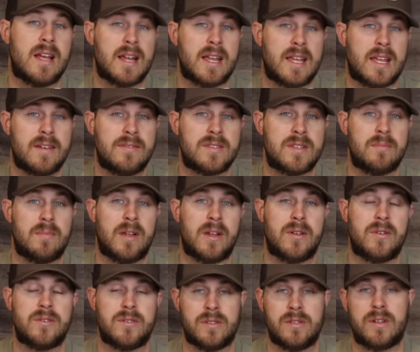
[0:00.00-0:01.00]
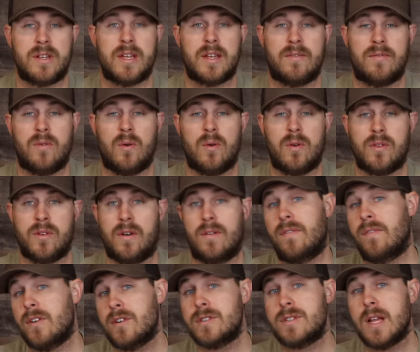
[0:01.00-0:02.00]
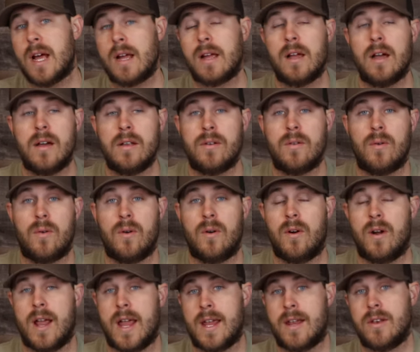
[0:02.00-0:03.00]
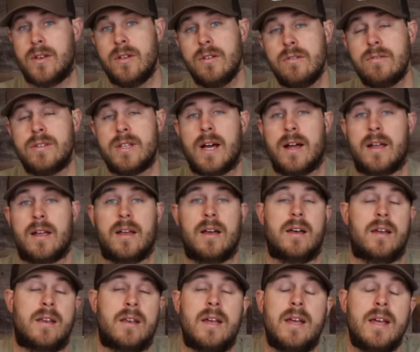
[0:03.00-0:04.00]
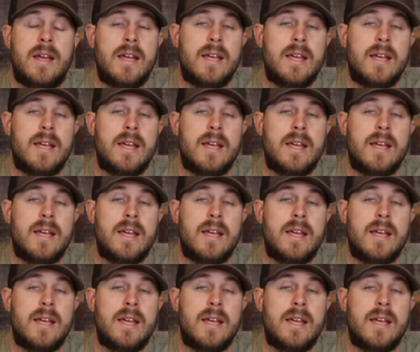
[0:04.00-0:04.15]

I can give somebody who's looking for their first duck gun or a new duck gun